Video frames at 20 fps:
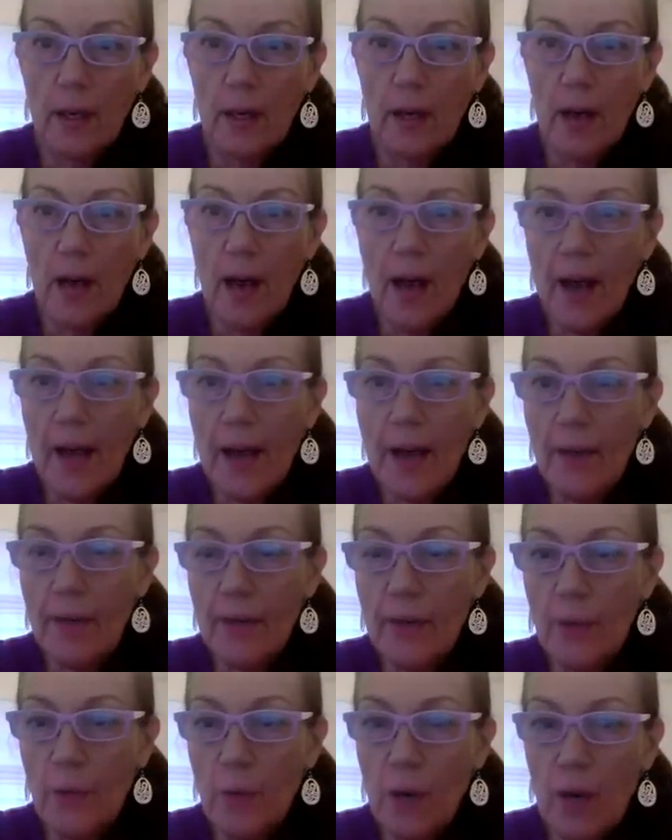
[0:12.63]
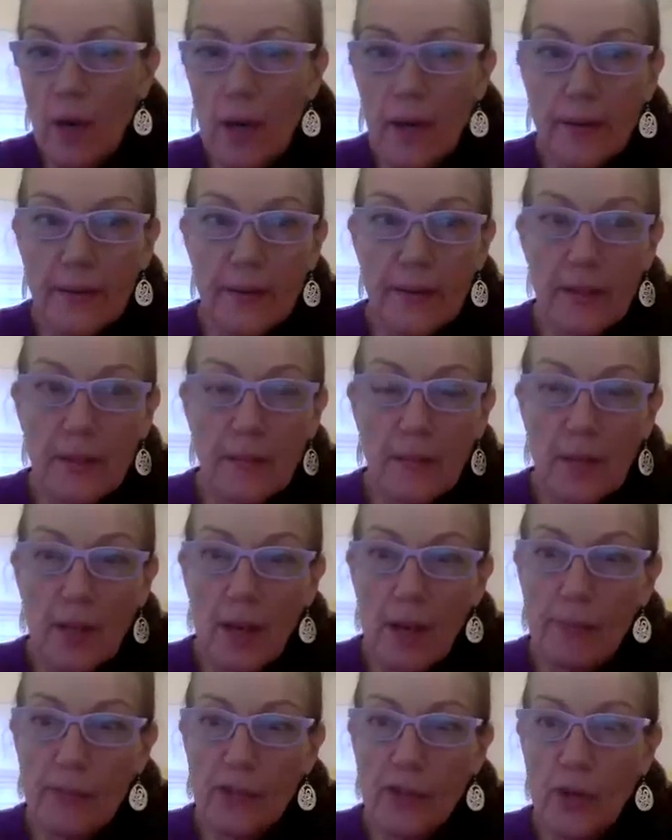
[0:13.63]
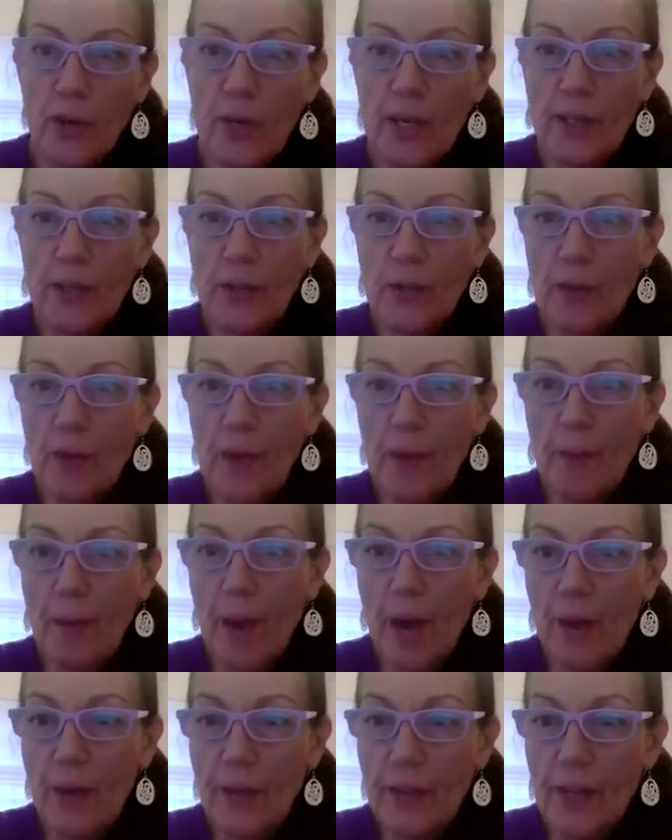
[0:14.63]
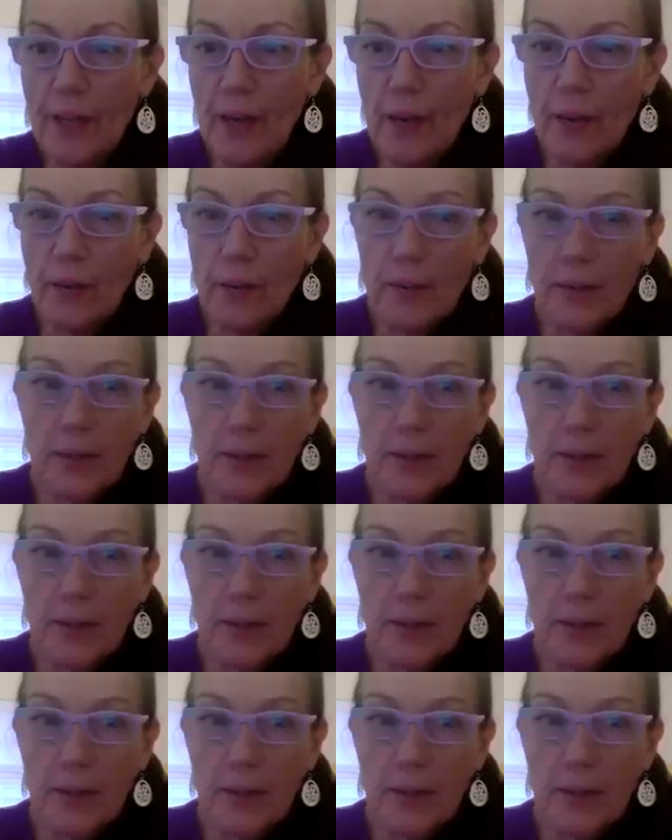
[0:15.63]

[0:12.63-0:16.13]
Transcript: Hi everyone, I'm Joyce Raimondo,